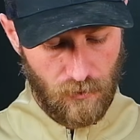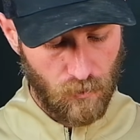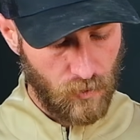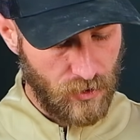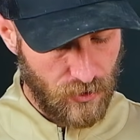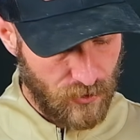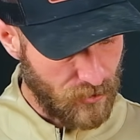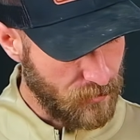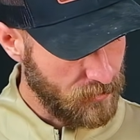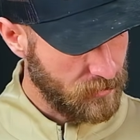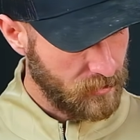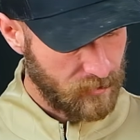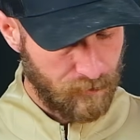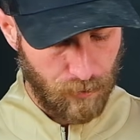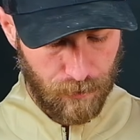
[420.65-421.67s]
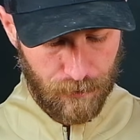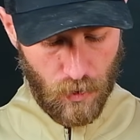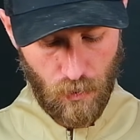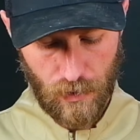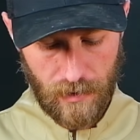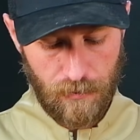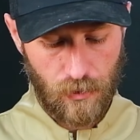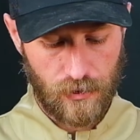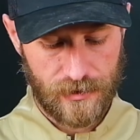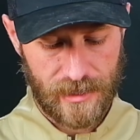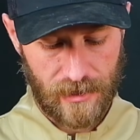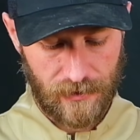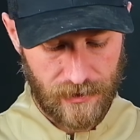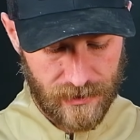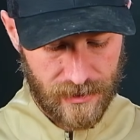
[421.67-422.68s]
when you're coring bowls
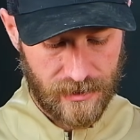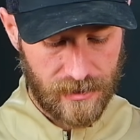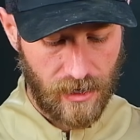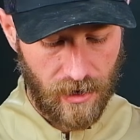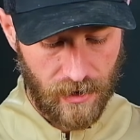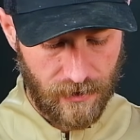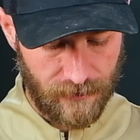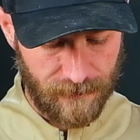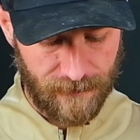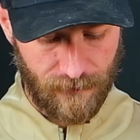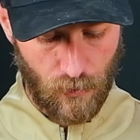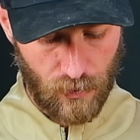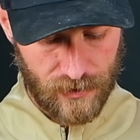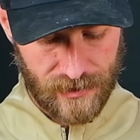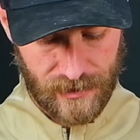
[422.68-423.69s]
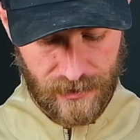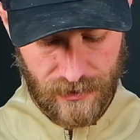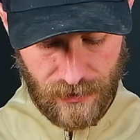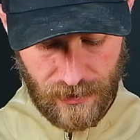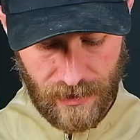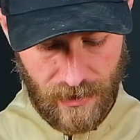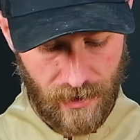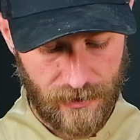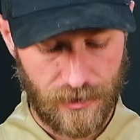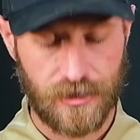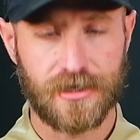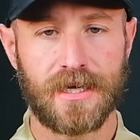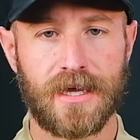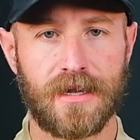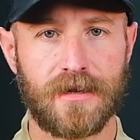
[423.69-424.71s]
out, there's a ton of force exerted on your
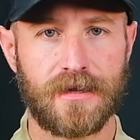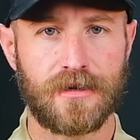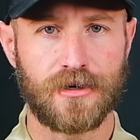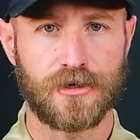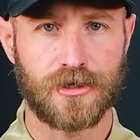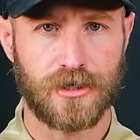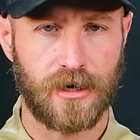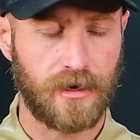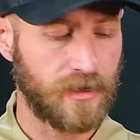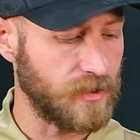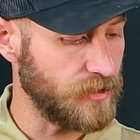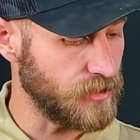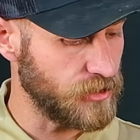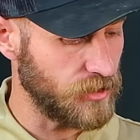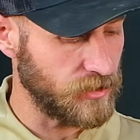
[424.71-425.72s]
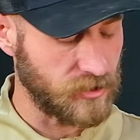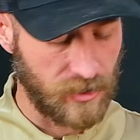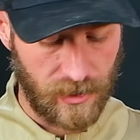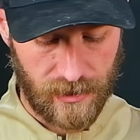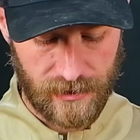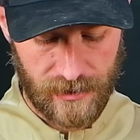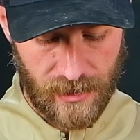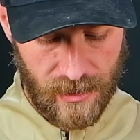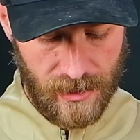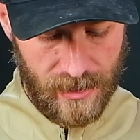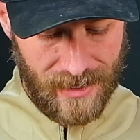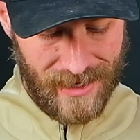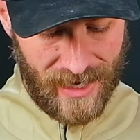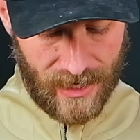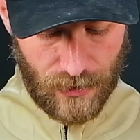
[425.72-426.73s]
tenon in your chuck and the chuck jaws,
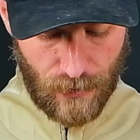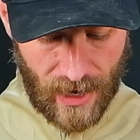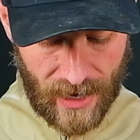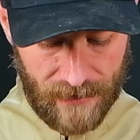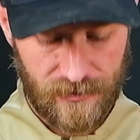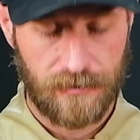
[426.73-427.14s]
and you have